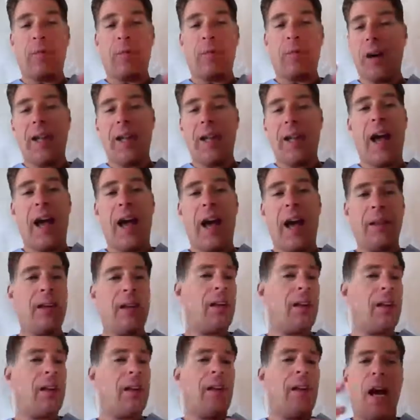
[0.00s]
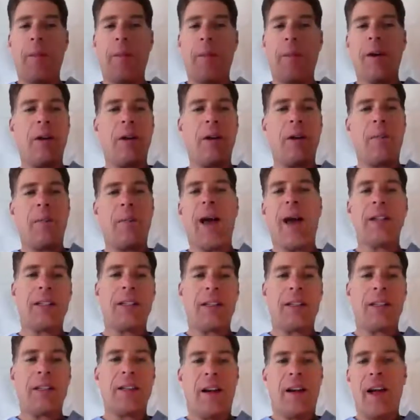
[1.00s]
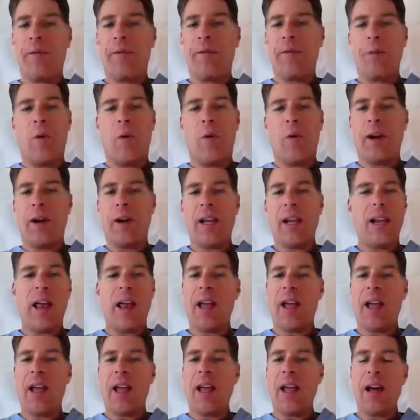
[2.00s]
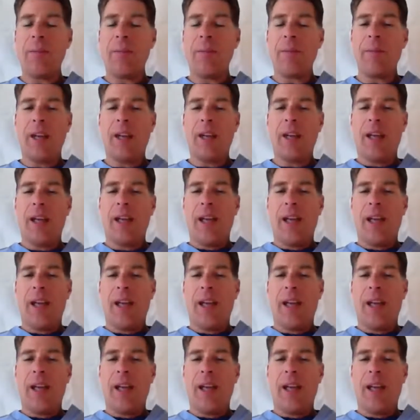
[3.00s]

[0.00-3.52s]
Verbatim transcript: for a Catholic, I'm going to go to Mass uh, every morning at 8 a.m.,